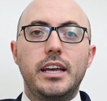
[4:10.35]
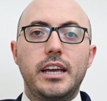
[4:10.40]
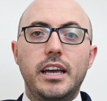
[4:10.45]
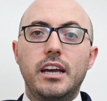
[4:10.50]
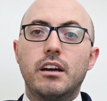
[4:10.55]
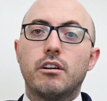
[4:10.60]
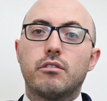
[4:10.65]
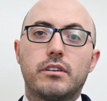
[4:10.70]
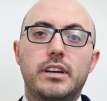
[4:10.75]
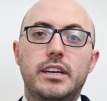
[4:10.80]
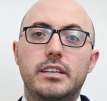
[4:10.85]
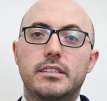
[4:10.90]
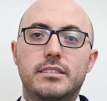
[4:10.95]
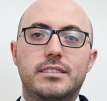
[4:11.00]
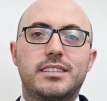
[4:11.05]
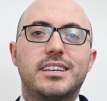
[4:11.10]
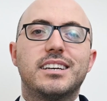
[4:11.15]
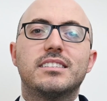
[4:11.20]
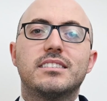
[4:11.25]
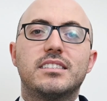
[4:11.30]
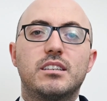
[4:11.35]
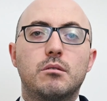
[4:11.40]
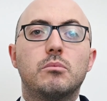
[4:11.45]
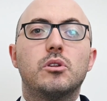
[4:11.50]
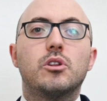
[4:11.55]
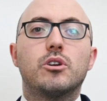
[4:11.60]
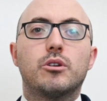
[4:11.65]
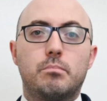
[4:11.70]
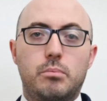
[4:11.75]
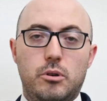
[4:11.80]
increased a
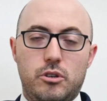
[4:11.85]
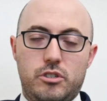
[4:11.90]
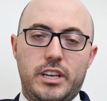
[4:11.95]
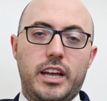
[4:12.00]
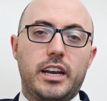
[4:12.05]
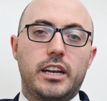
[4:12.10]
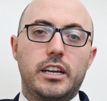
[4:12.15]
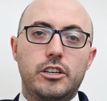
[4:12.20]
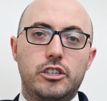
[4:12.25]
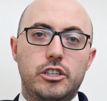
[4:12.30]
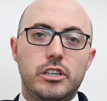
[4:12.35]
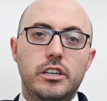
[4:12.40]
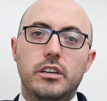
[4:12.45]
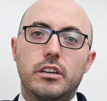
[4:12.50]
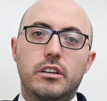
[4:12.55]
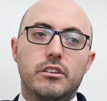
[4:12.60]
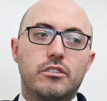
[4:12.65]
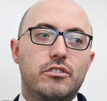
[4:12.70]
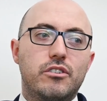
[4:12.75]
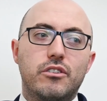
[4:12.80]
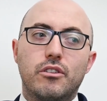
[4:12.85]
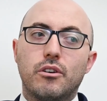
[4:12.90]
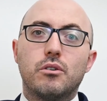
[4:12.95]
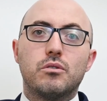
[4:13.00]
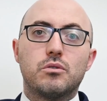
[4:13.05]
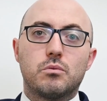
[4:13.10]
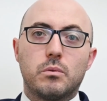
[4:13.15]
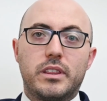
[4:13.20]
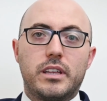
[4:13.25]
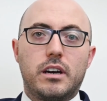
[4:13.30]
similar percentage to
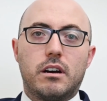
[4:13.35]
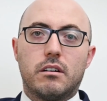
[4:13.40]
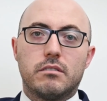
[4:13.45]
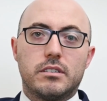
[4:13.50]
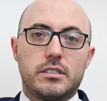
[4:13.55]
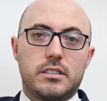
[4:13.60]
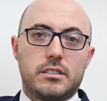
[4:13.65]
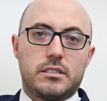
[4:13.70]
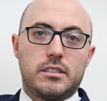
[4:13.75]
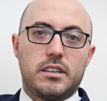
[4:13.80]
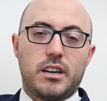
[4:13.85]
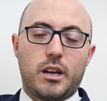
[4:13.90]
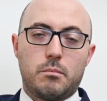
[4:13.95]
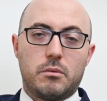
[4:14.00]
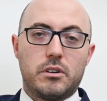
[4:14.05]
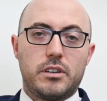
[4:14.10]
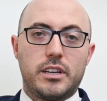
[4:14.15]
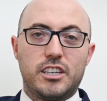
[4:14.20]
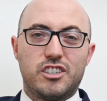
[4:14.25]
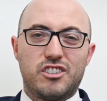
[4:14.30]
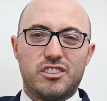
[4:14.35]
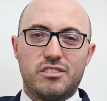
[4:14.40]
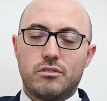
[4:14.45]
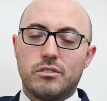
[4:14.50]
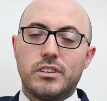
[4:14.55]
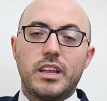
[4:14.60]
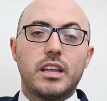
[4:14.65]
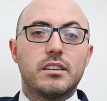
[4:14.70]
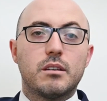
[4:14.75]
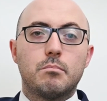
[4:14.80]
those without resistant hypertension.
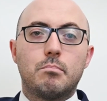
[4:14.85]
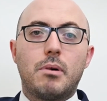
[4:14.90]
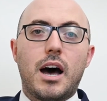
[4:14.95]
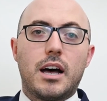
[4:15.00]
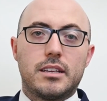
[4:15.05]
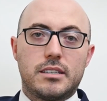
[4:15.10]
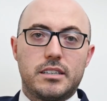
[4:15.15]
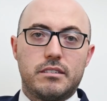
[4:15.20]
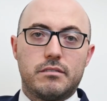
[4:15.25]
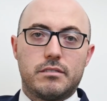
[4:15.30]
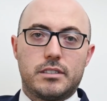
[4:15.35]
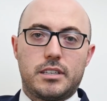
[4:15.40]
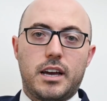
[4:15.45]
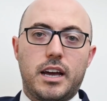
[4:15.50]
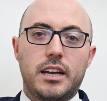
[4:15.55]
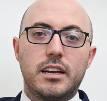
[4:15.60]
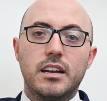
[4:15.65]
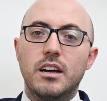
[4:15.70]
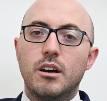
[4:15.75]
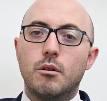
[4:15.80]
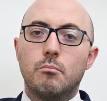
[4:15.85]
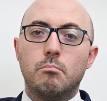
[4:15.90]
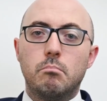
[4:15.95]
So that's a positive sign.